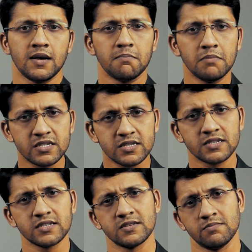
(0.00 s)

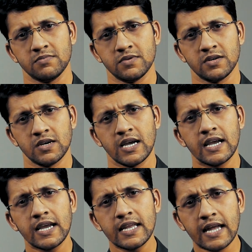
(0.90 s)
mysticism,
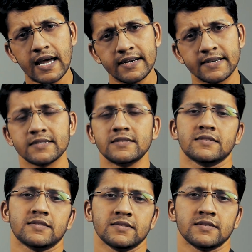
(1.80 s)

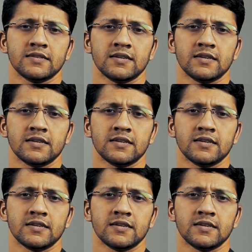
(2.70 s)
inheritance,